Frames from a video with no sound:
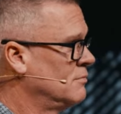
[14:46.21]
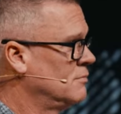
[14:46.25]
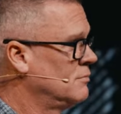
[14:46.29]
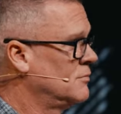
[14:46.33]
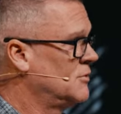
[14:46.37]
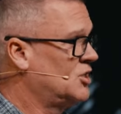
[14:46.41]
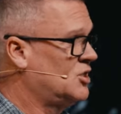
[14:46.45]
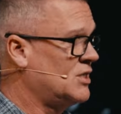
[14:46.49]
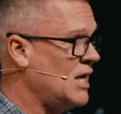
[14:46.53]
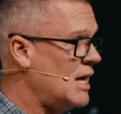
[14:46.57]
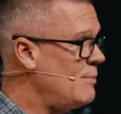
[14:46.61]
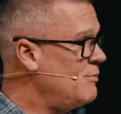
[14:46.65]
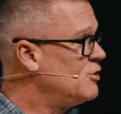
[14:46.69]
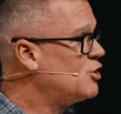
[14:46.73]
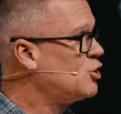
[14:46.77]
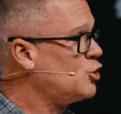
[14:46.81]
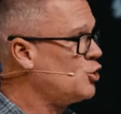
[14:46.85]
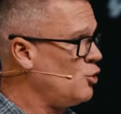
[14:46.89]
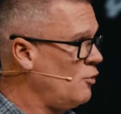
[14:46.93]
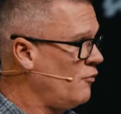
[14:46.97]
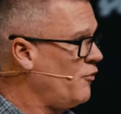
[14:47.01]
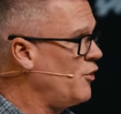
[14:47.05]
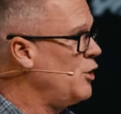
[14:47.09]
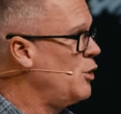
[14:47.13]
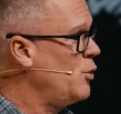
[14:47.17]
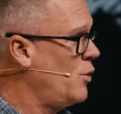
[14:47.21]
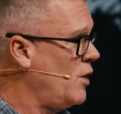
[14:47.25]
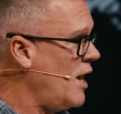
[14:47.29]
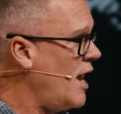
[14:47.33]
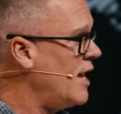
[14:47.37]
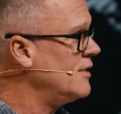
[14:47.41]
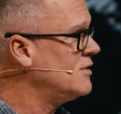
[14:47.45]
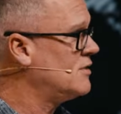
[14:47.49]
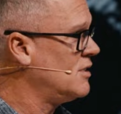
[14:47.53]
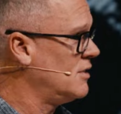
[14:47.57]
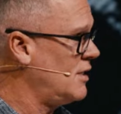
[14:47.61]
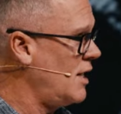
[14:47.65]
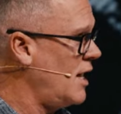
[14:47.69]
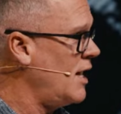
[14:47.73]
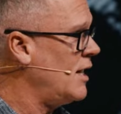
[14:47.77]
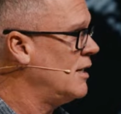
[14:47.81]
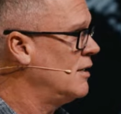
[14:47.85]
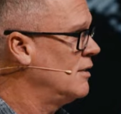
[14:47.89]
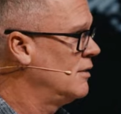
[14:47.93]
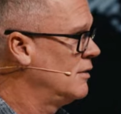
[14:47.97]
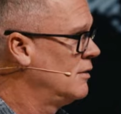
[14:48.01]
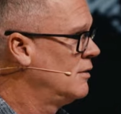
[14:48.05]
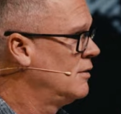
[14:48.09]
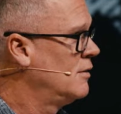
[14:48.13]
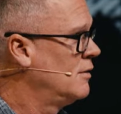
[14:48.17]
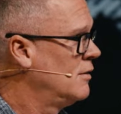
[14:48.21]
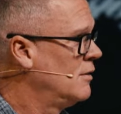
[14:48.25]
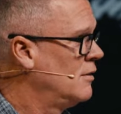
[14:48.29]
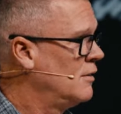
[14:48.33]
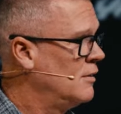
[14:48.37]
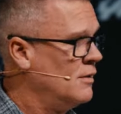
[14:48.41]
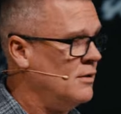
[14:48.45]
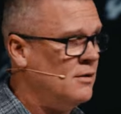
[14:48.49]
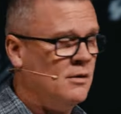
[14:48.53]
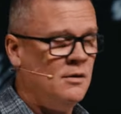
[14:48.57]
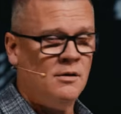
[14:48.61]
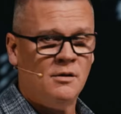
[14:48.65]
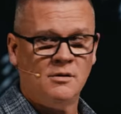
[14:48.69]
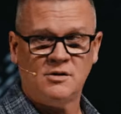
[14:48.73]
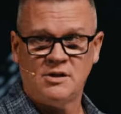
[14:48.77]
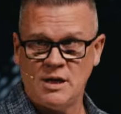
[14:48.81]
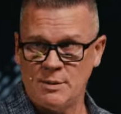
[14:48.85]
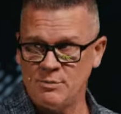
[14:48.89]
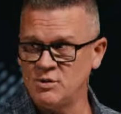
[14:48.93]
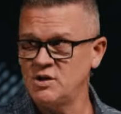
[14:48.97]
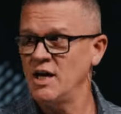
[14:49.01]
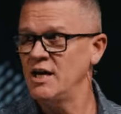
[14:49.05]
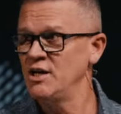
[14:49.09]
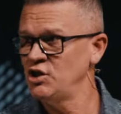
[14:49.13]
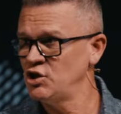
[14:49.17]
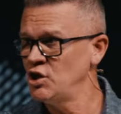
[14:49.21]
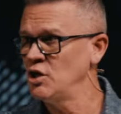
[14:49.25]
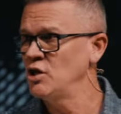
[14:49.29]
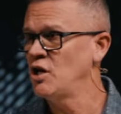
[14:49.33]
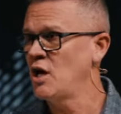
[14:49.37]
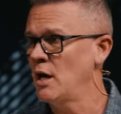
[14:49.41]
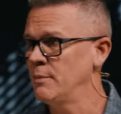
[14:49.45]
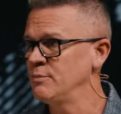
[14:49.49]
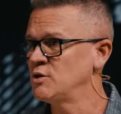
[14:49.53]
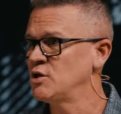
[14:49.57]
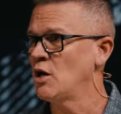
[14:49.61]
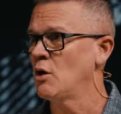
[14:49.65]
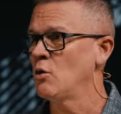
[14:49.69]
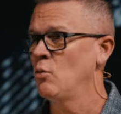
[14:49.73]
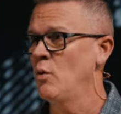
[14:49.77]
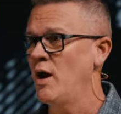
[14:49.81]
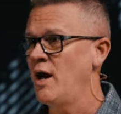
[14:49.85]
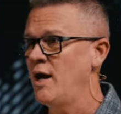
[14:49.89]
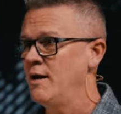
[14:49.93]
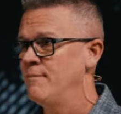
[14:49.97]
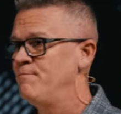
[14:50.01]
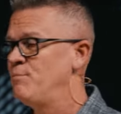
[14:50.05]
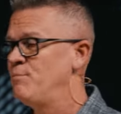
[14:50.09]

The same is true for you and I today. Temptation comes our way.